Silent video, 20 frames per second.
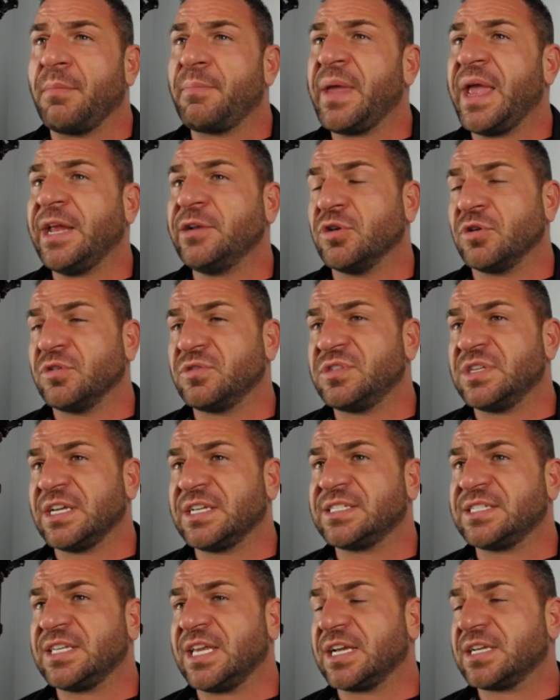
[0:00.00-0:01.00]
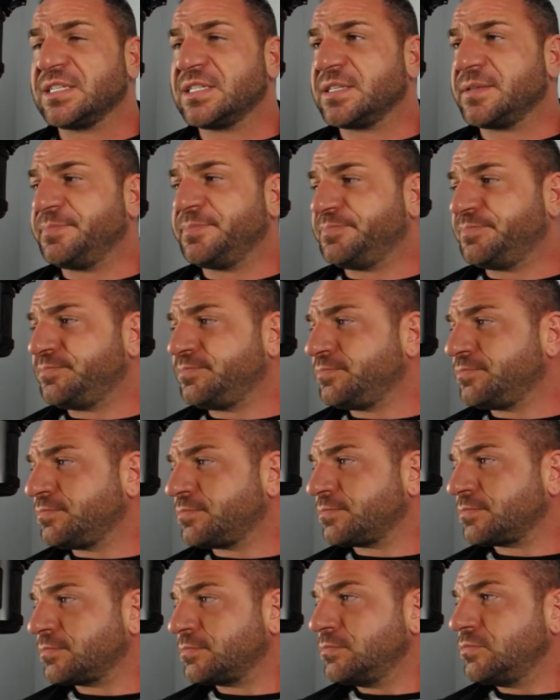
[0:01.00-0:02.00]
Pedro 66,
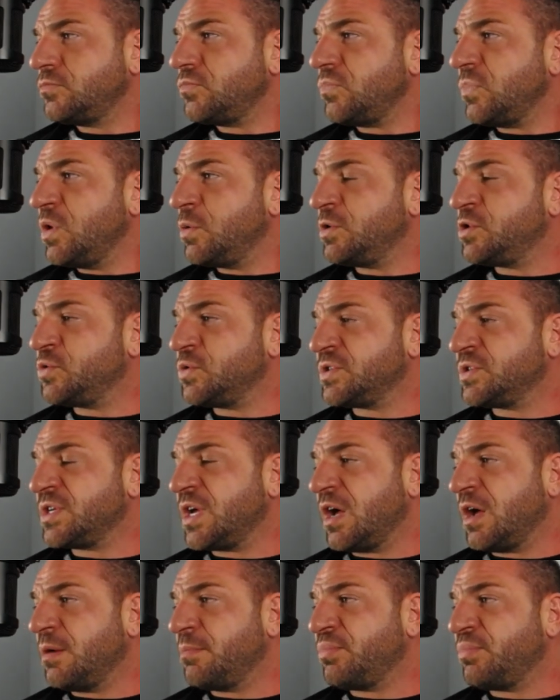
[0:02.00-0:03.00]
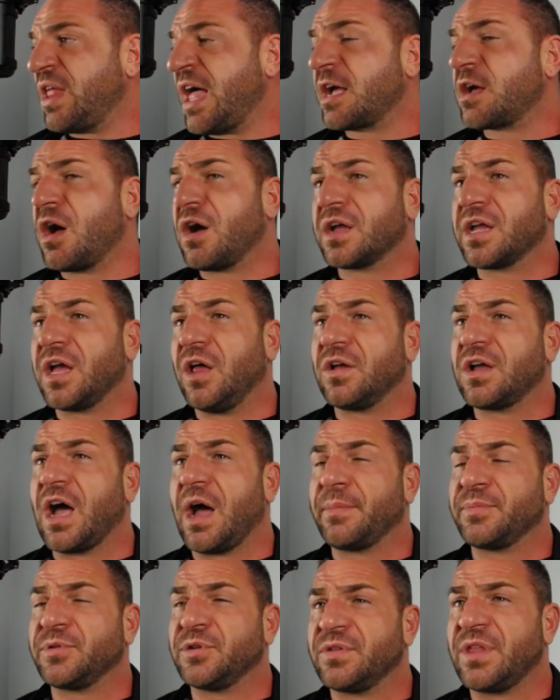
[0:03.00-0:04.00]
which was a Black Hawk
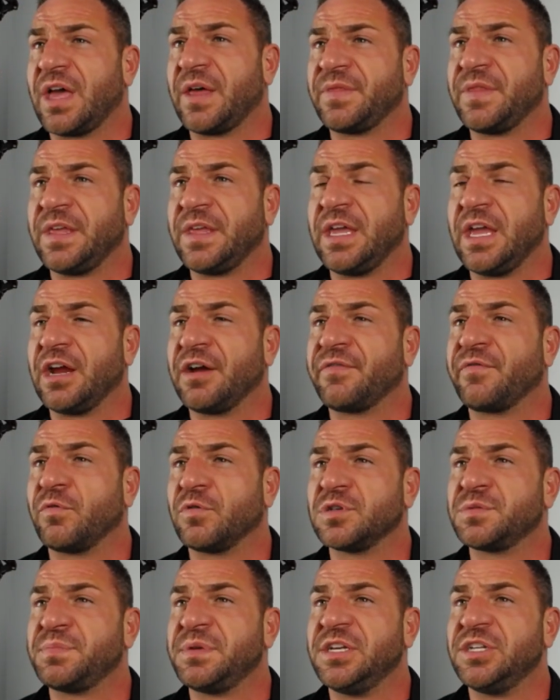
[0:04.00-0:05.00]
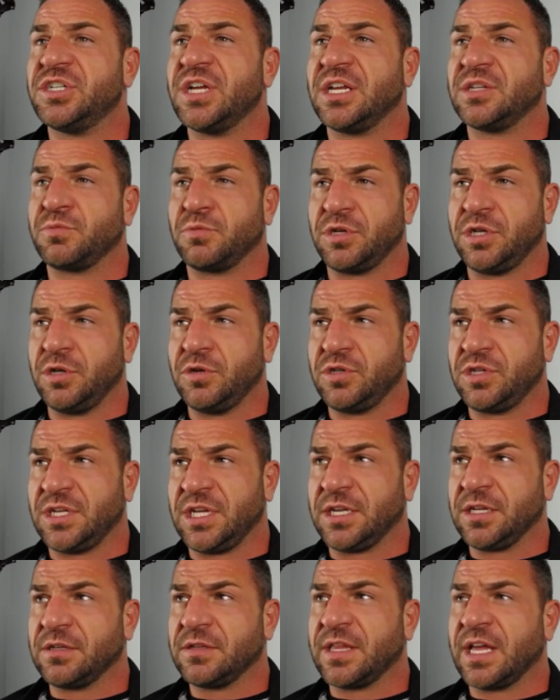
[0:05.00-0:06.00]
helicopter that the Air Force PJs were
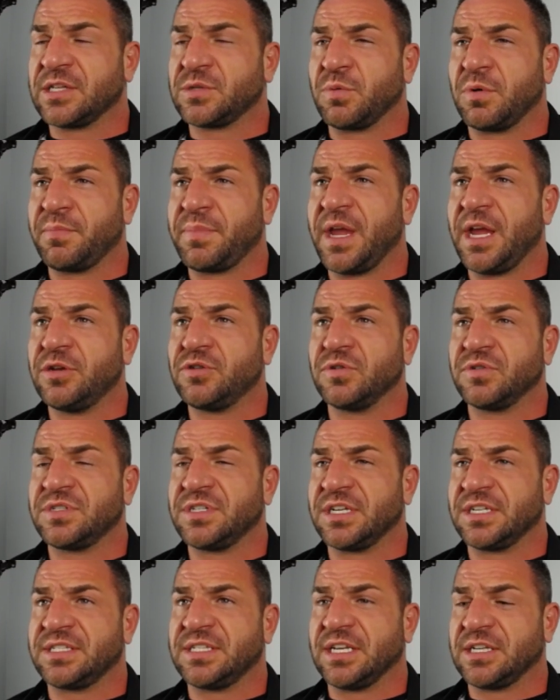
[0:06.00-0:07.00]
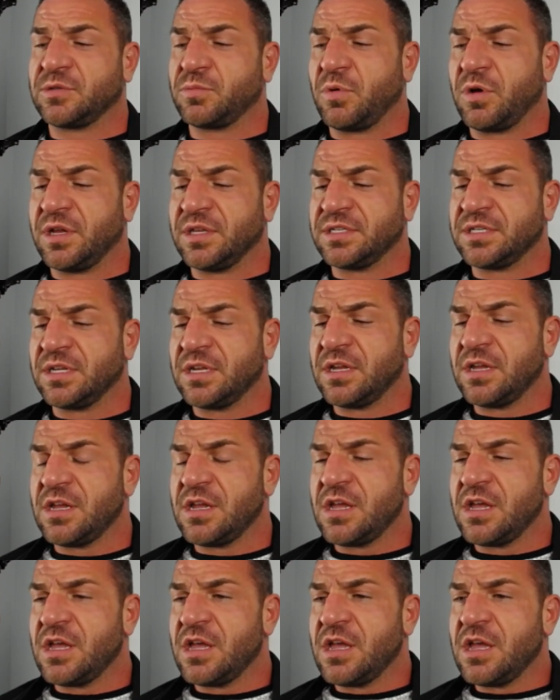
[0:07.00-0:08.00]
using. That's what Pedro 66 was.
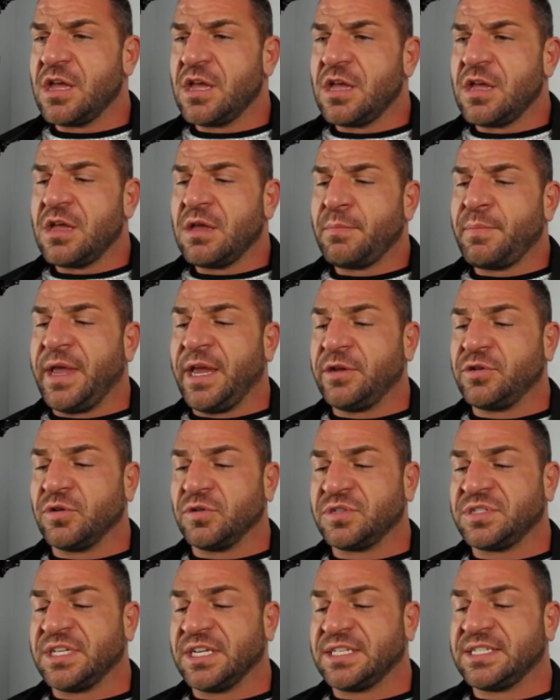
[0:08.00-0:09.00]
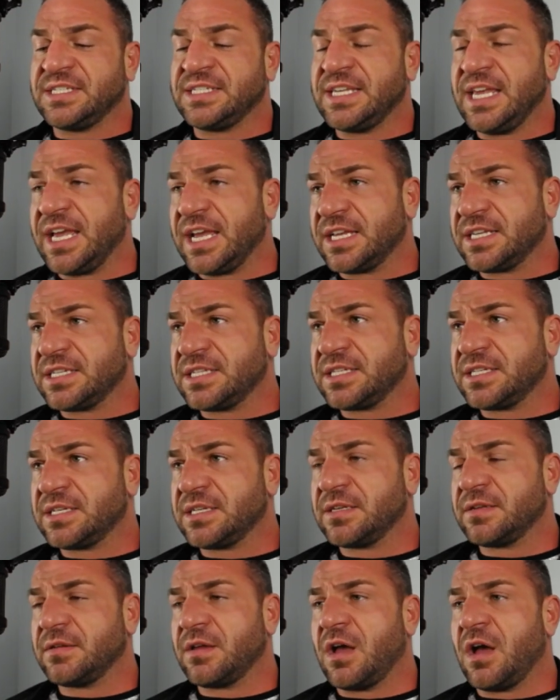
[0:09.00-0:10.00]
Pedro
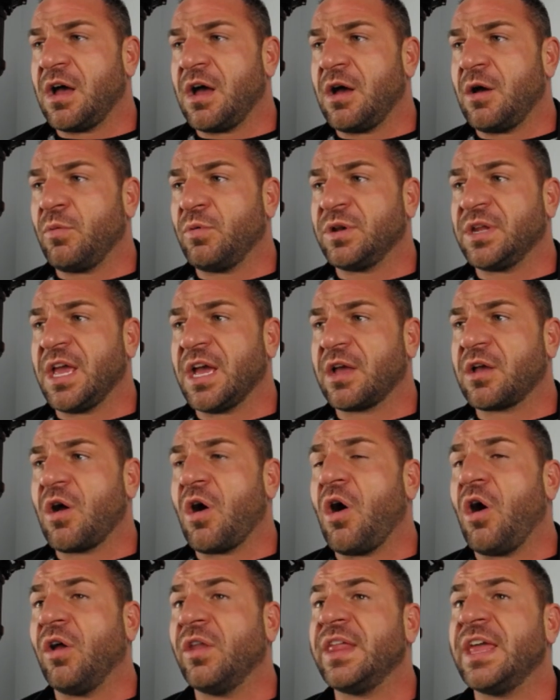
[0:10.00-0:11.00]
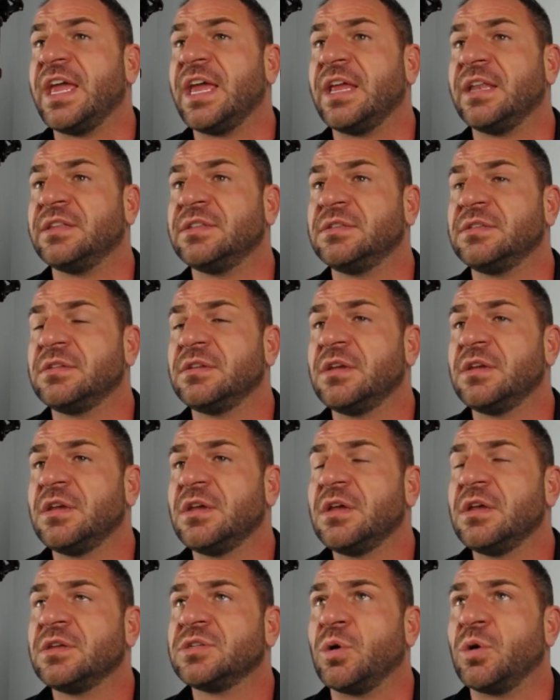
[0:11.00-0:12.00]
66 would get called in.
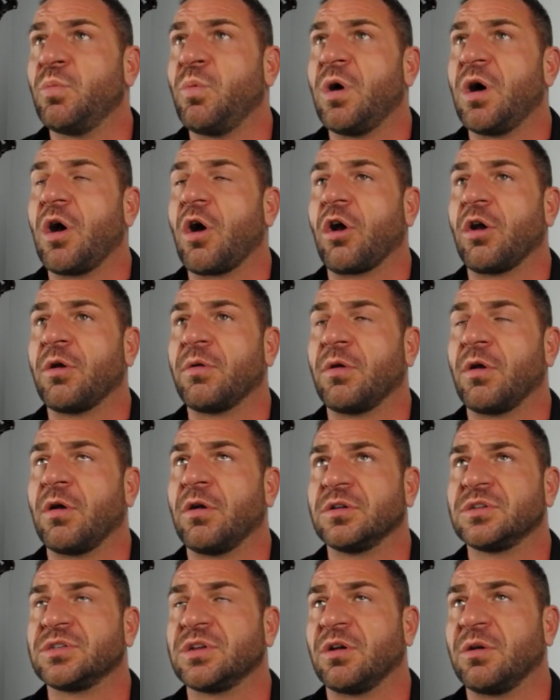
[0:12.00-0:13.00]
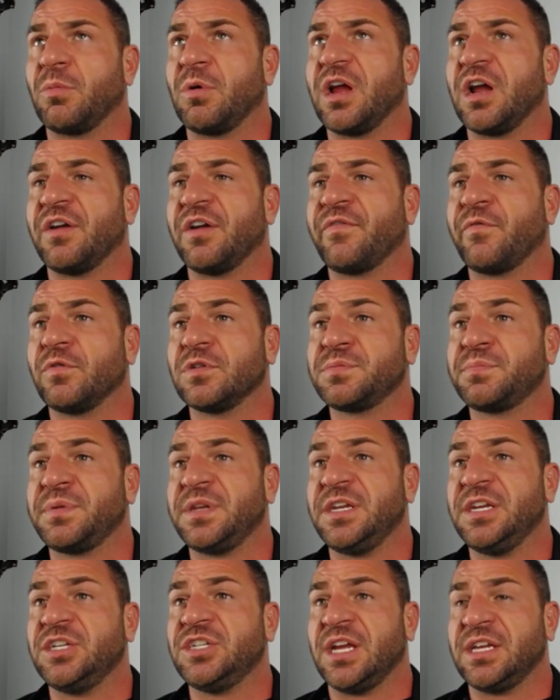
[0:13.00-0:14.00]
So what Air Force
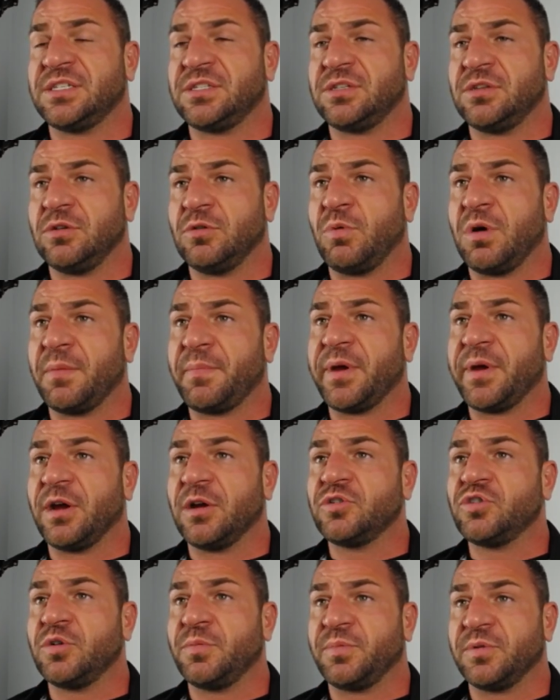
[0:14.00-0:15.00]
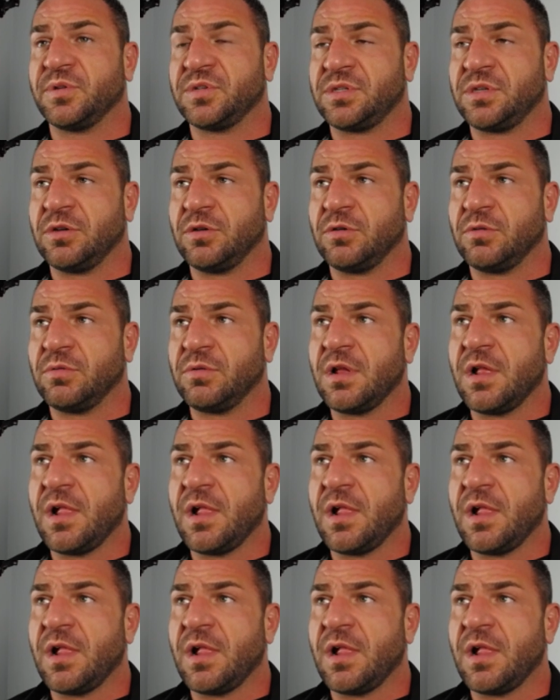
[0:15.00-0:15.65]
PJs do, what paratroopers do,